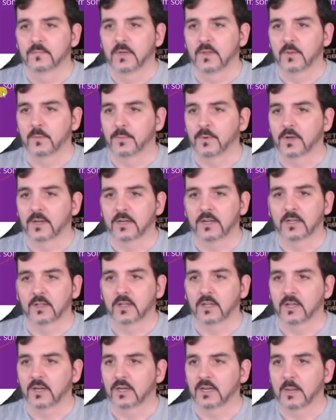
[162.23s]
They're probably going to
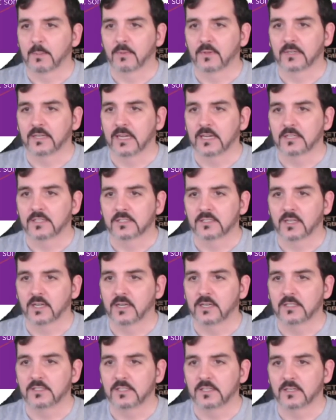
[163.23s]
click on a couple of case
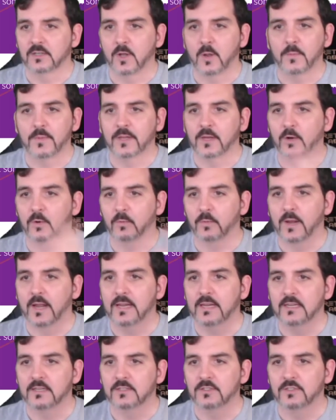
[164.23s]
studies here. Nope, they go
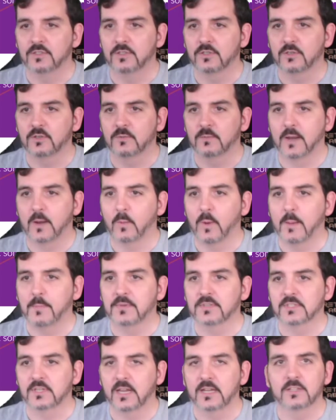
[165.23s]
right into my web
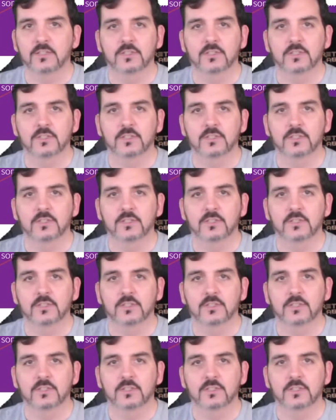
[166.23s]
design